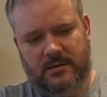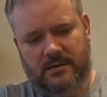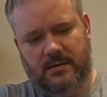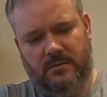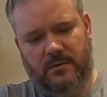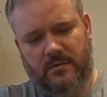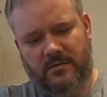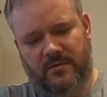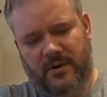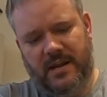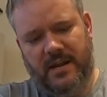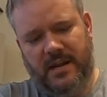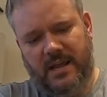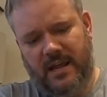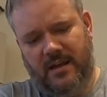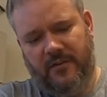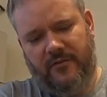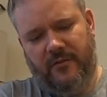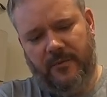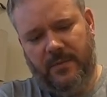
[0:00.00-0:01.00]
So we'll rake
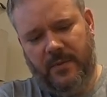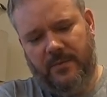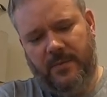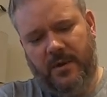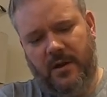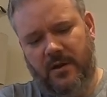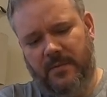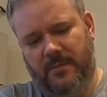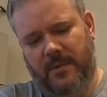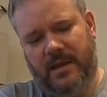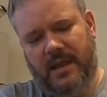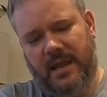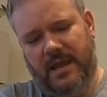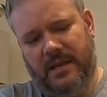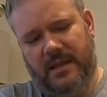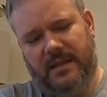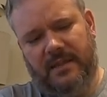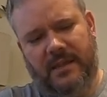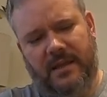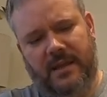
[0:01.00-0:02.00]
out from the bottom
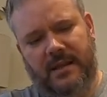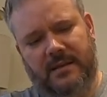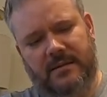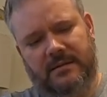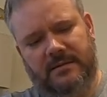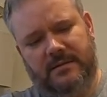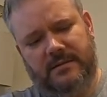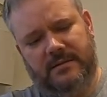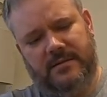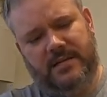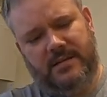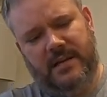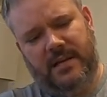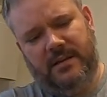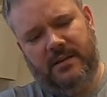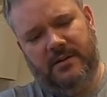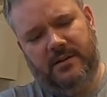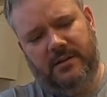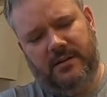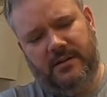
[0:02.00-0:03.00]
again in that
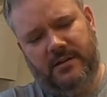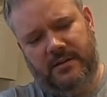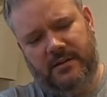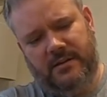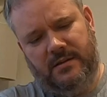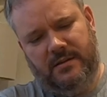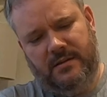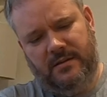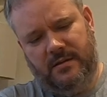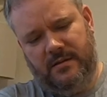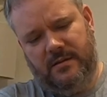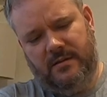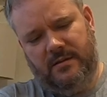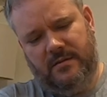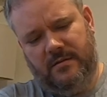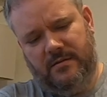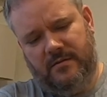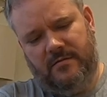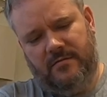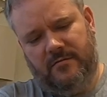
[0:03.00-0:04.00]
standard
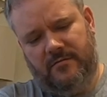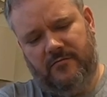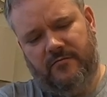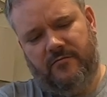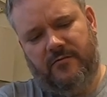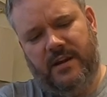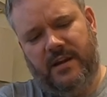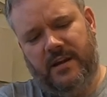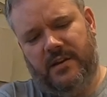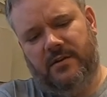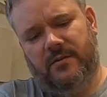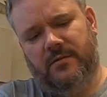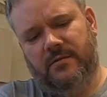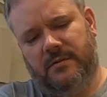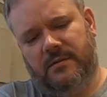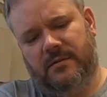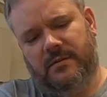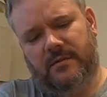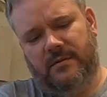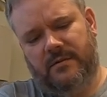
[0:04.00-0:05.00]

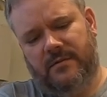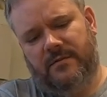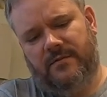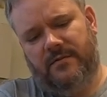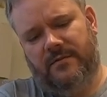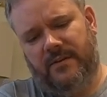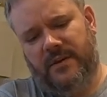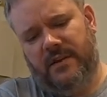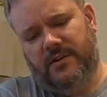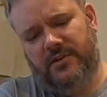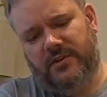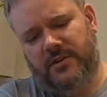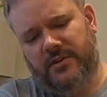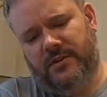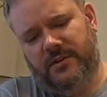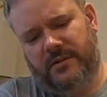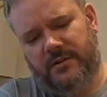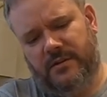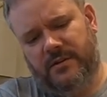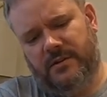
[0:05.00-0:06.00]
radial
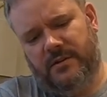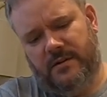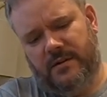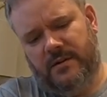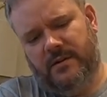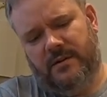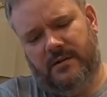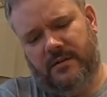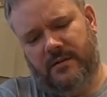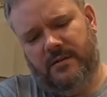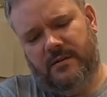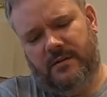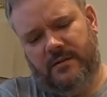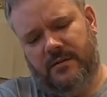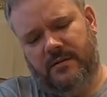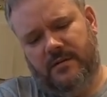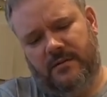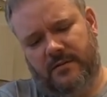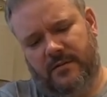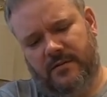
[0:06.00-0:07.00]
fashion.
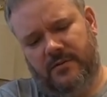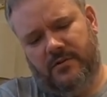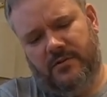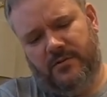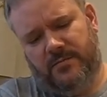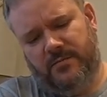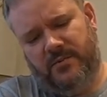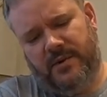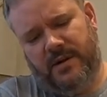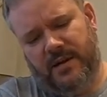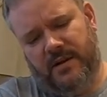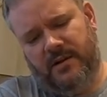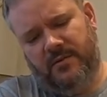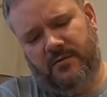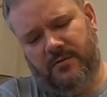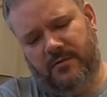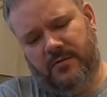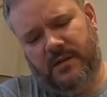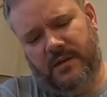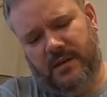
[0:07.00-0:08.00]
Just bringing
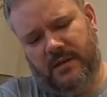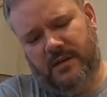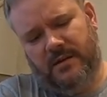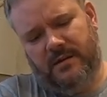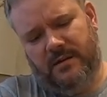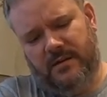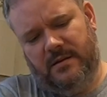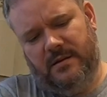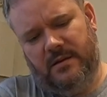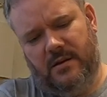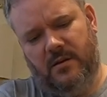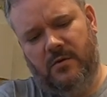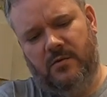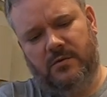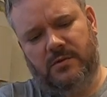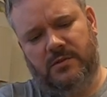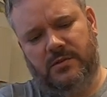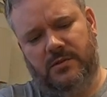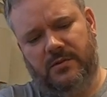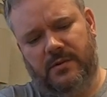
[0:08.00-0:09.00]
all the
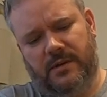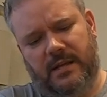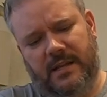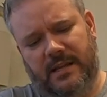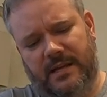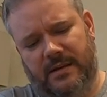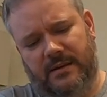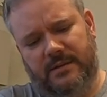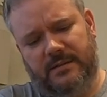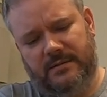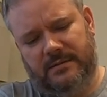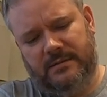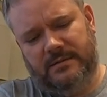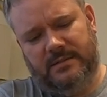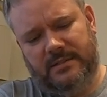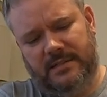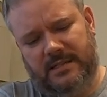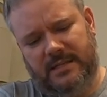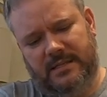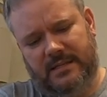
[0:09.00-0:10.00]
old soil out,
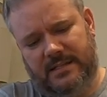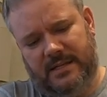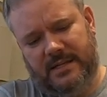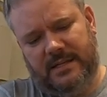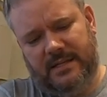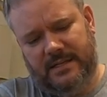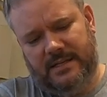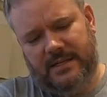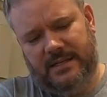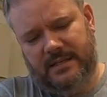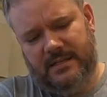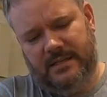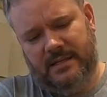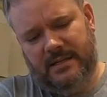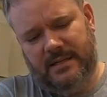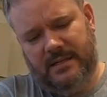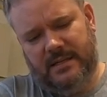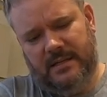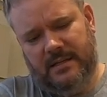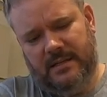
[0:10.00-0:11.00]
detangling
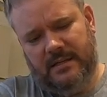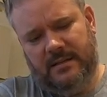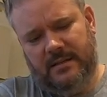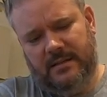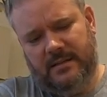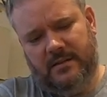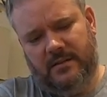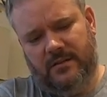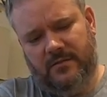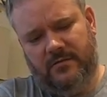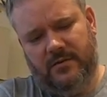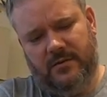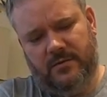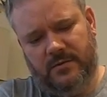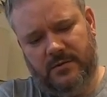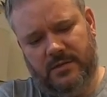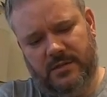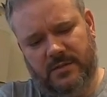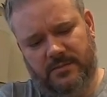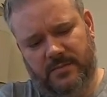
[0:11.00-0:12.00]
the
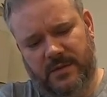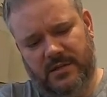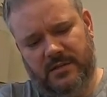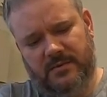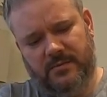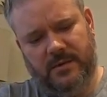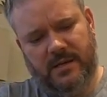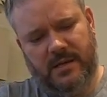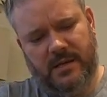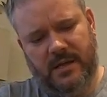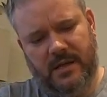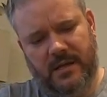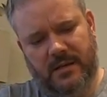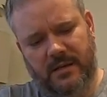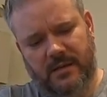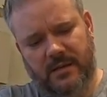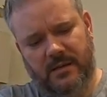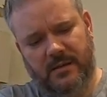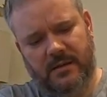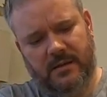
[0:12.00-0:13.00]
roots as best we
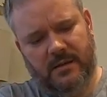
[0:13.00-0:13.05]
can.